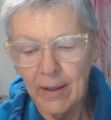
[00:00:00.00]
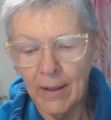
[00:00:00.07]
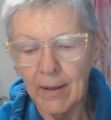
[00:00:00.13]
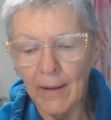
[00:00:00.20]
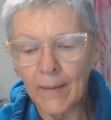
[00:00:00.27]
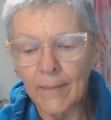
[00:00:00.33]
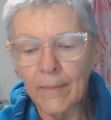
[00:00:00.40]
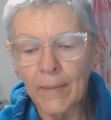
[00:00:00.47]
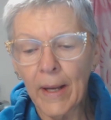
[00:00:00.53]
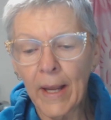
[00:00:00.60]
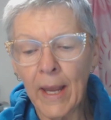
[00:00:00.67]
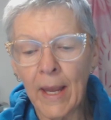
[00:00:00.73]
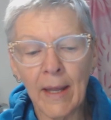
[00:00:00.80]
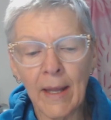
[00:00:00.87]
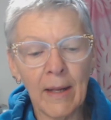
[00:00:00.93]
um,
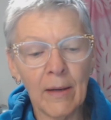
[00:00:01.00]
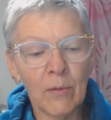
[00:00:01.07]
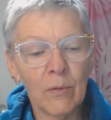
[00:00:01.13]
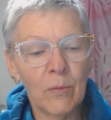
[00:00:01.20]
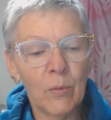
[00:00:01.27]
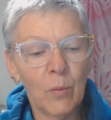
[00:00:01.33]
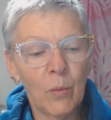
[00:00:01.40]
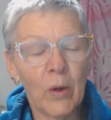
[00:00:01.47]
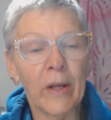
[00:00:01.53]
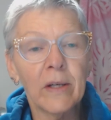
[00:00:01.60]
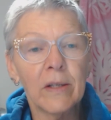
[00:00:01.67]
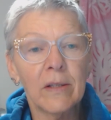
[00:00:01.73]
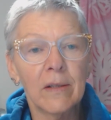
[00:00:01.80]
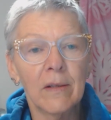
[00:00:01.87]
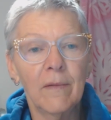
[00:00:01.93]
and
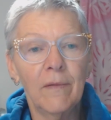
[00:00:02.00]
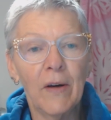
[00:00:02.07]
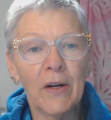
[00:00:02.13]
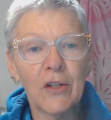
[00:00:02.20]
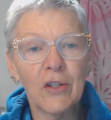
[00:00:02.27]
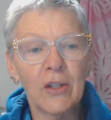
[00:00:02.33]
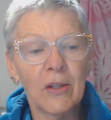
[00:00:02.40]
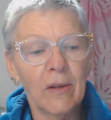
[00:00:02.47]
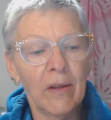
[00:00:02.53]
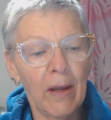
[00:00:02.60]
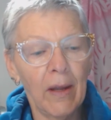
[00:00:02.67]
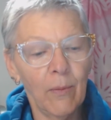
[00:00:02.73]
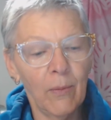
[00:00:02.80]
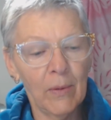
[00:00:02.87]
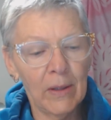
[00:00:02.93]
what function
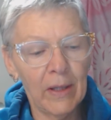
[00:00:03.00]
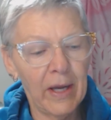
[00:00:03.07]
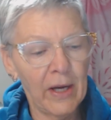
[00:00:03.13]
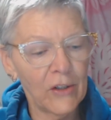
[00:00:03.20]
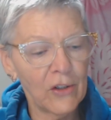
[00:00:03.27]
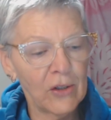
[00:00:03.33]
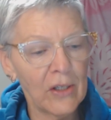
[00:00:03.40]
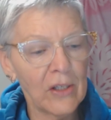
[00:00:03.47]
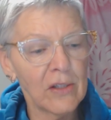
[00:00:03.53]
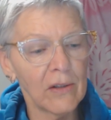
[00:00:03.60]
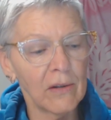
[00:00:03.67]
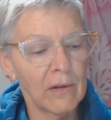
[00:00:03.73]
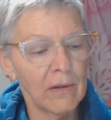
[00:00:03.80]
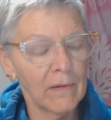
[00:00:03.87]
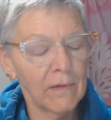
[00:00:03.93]
they will actually
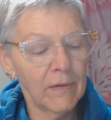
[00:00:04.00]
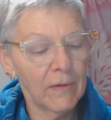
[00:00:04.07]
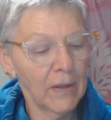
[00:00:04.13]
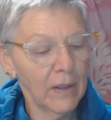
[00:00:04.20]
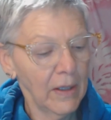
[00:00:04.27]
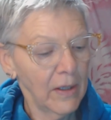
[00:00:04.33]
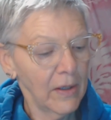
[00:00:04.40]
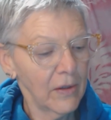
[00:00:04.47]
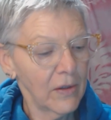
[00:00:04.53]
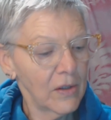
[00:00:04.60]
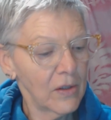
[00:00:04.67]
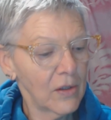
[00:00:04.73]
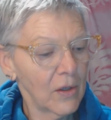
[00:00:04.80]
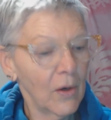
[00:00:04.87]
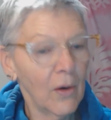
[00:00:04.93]
serve.
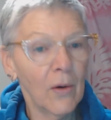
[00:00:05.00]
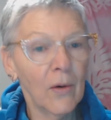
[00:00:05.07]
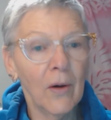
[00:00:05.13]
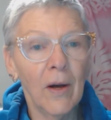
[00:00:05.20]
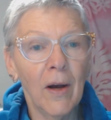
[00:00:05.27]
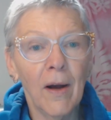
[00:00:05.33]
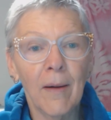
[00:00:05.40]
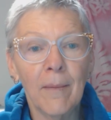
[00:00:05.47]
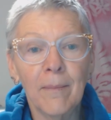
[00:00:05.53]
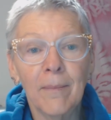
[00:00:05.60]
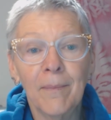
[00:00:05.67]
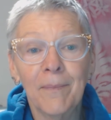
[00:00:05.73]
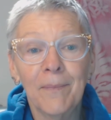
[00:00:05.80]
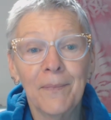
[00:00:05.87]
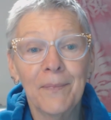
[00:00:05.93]
So
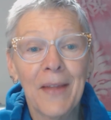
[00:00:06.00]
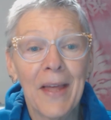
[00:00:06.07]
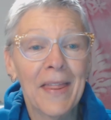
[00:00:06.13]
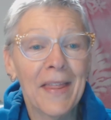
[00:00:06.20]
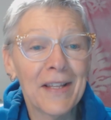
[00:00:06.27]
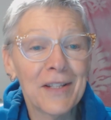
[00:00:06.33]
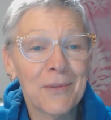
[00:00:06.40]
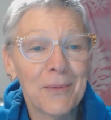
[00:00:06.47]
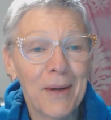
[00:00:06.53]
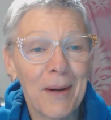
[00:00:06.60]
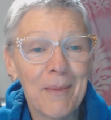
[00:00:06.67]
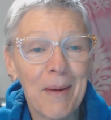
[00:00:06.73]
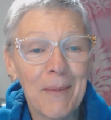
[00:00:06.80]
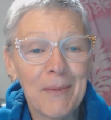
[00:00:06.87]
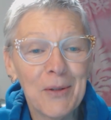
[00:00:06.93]
um, that's what
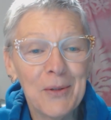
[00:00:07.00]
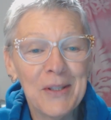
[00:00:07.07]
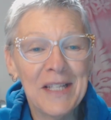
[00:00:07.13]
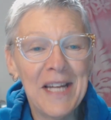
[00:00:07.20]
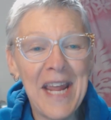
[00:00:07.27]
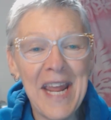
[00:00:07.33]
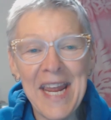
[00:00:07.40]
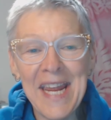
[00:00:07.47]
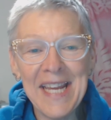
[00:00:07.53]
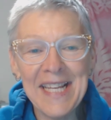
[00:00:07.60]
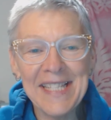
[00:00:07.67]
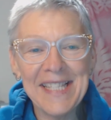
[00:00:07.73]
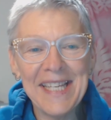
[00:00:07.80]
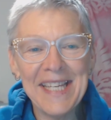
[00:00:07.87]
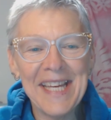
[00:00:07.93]
I'm up to today.
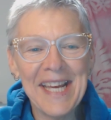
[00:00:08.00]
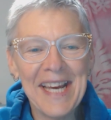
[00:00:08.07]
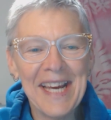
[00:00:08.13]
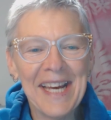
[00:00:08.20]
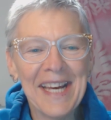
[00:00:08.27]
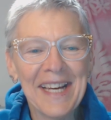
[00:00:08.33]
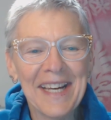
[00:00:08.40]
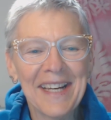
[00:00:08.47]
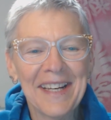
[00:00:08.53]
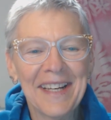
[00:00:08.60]
See ya.